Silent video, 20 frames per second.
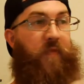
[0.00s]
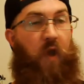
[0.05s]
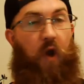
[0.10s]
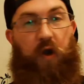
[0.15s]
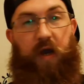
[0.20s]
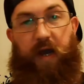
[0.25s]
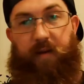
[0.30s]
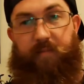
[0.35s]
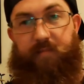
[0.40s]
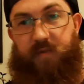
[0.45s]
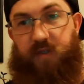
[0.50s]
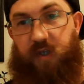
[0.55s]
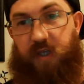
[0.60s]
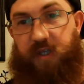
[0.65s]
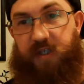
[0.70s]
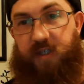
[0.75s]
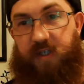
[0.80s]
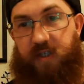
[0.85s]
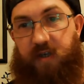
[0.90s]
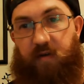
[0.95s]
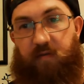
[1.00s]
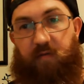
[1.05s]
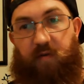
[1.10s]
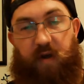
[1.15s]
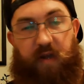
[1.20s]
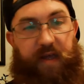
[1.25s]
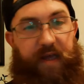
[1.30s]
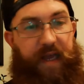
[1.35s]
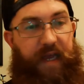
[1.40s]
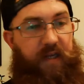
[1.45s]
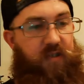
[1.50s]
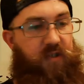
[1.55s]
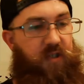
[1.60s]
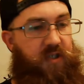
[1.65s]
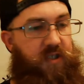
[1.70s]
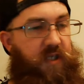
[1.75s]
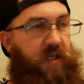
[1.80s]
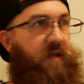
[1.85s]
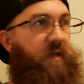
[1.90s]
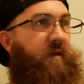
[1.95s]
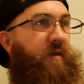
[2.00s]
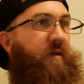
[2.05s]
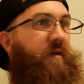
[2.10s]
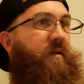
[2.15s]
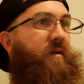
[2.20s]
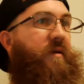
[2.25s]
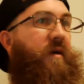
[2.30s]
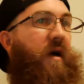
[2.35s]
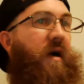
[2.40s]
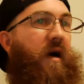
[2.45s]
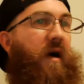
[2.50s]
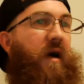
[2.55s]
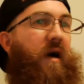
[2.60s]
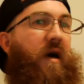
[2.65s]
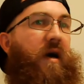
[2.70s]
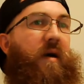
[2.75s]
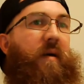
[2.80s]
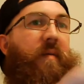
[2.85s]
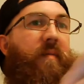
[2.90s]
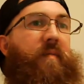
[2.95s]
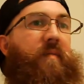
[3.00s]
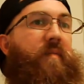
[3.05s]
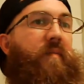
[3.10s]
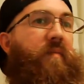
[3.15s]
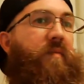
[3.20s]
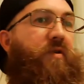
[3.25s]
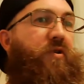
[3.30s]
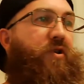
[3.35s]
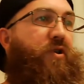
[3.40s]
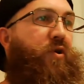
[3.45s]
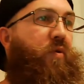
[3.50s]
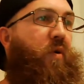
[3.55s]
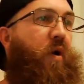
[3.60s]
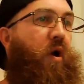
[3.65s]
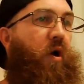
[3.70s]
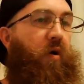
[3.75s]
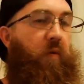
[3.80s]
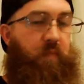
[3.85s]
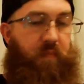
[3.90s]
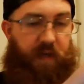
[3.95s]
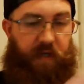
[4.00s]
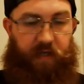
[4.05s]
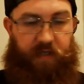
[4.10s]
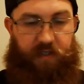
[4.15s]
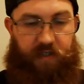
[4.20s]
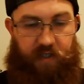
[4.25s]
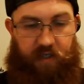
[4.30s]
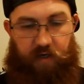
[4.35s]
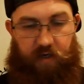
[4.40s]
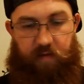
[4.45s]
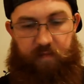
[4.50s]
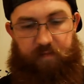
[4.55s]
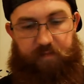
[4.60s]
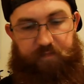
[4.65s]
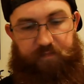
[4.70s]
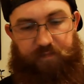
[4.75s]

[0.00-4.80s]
Okay, so this is a really interesting duo piece here.